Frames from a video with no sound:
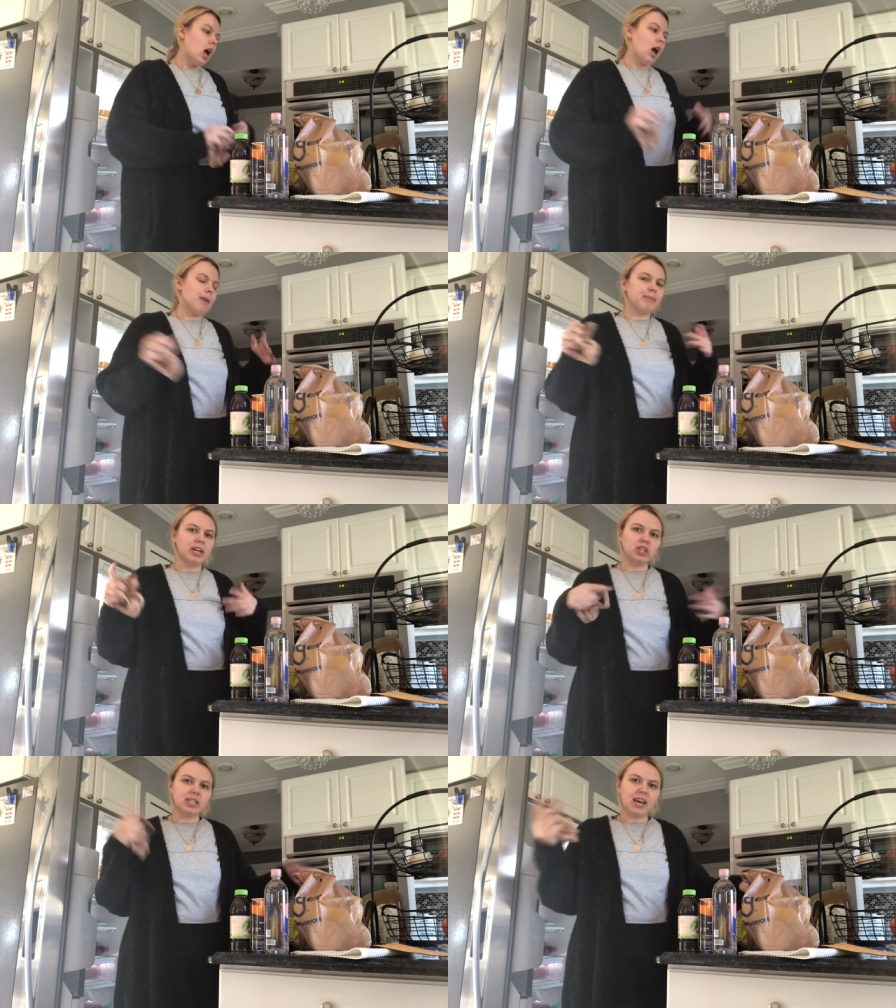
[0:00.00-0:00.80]
I
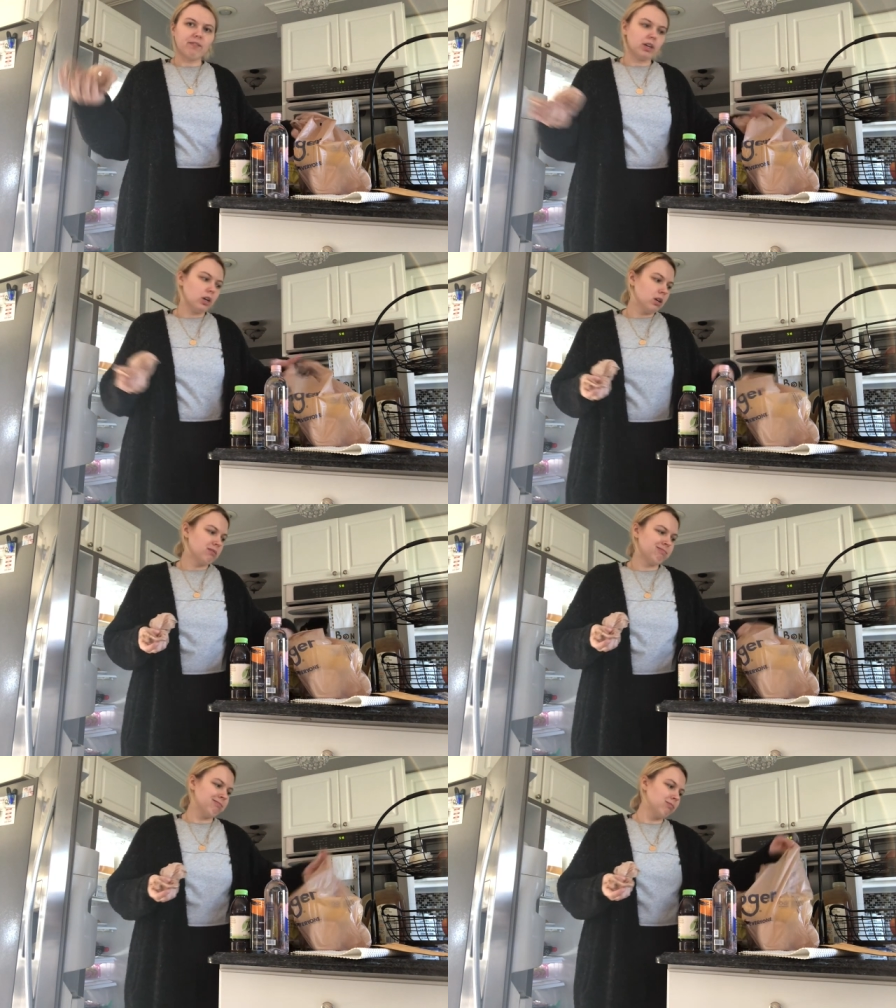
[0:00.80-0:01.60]
just have like
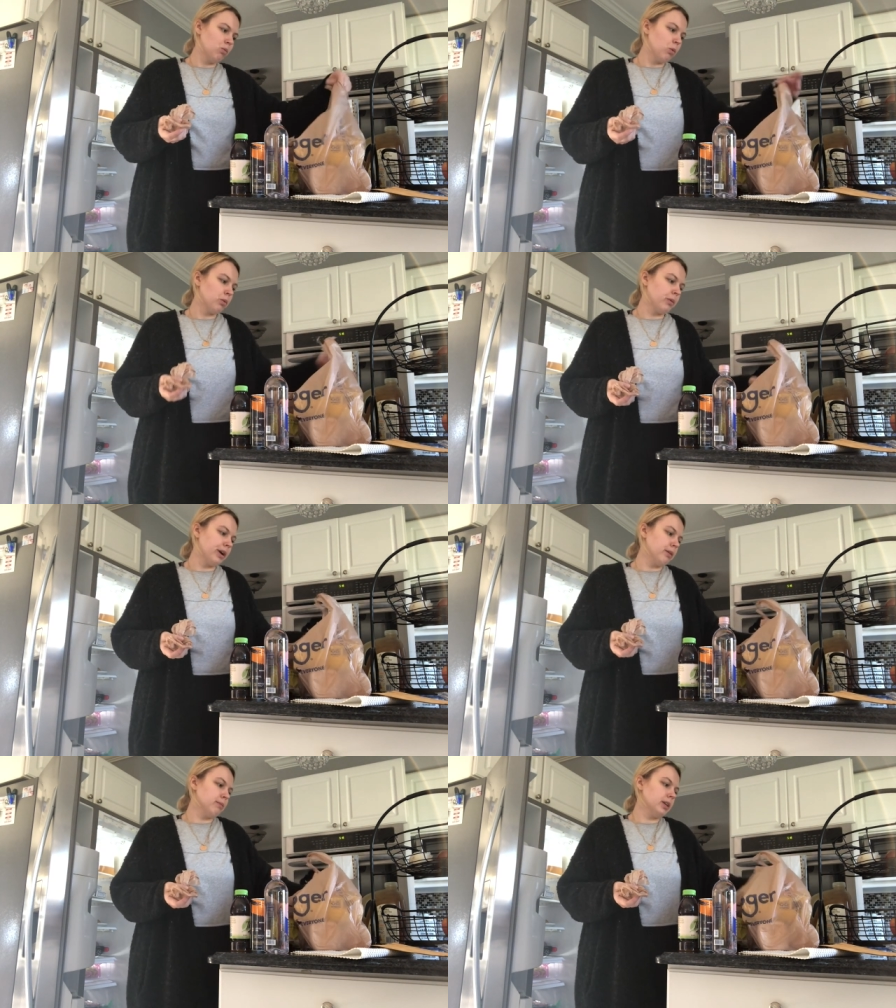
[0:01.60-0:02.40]
one
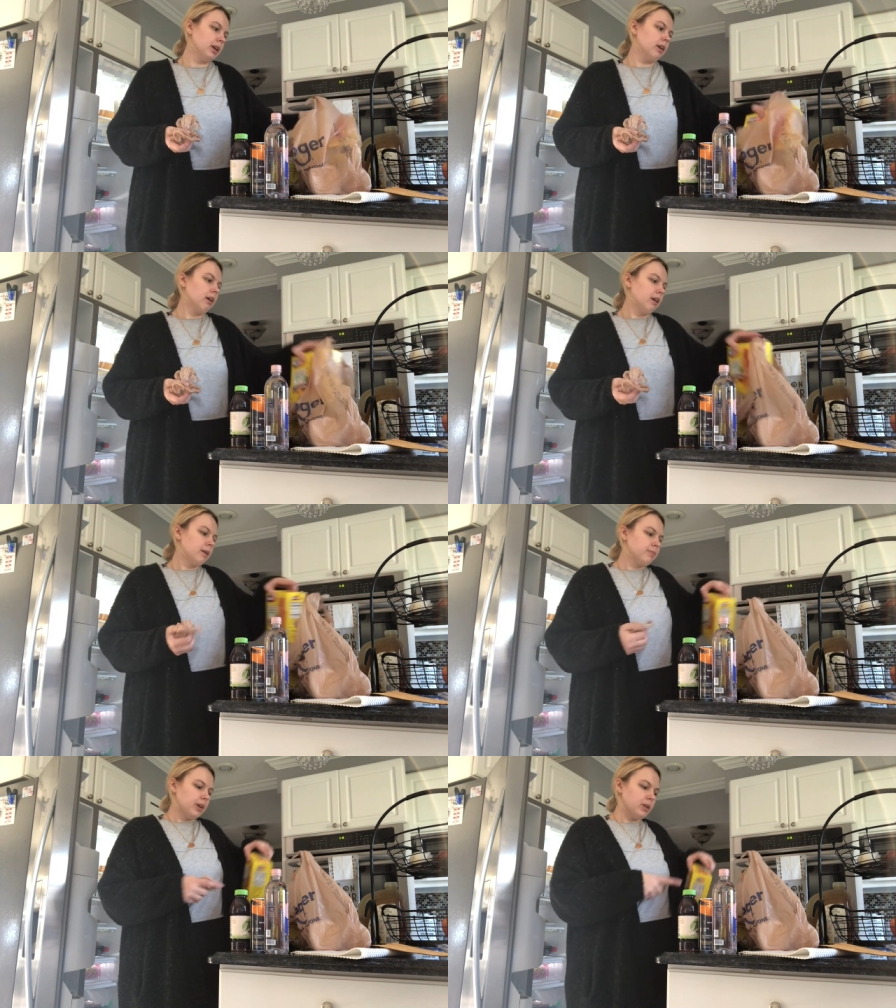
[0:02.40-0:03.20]
randomly.
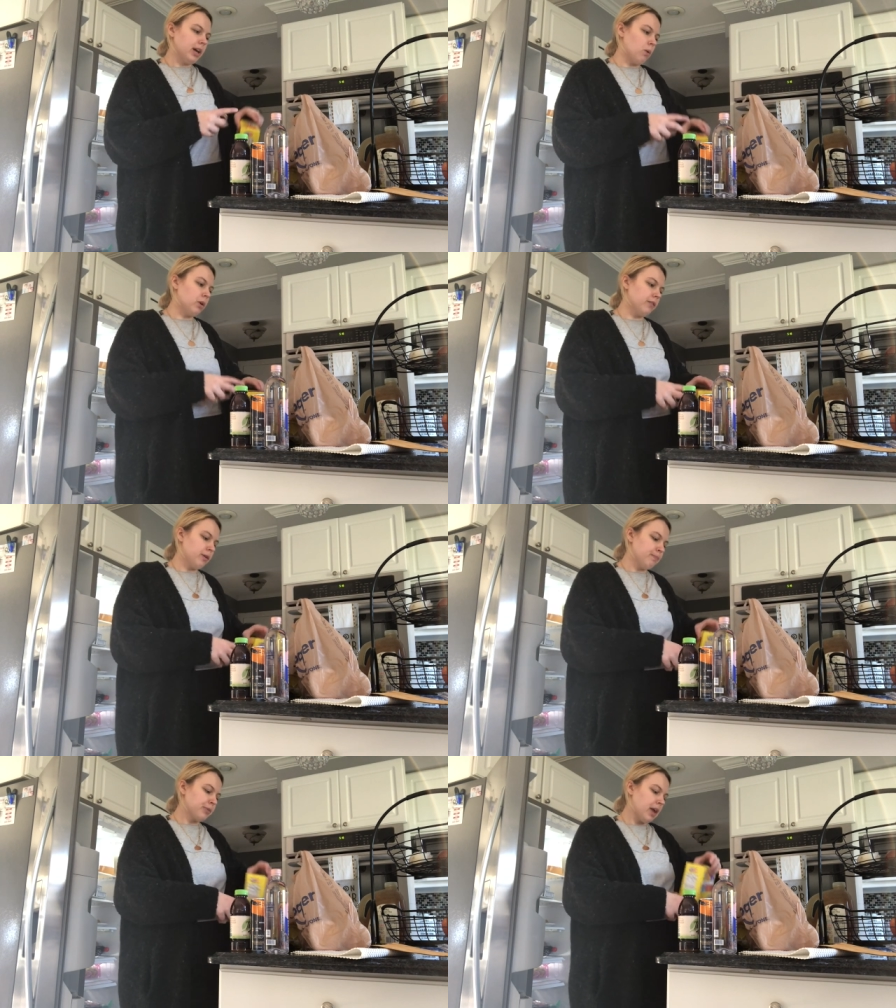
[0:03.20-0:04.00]
I only got one of them.